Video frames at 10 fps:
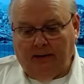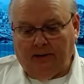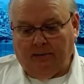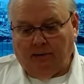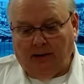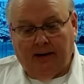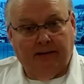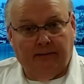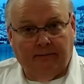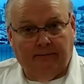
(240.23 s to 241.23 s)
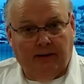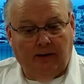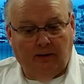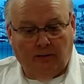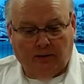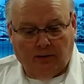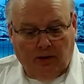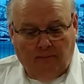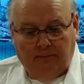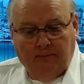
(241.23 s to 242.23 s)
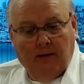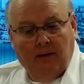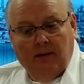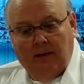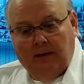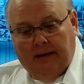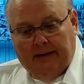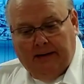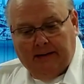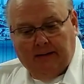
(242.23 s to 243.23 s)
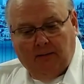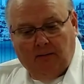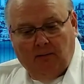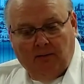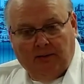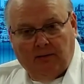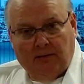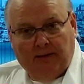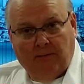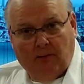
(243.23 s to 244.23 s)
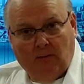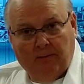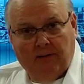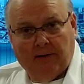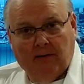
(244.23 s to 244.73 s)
Interbright video laryngoscope, and so you want to make sure you have your equipment.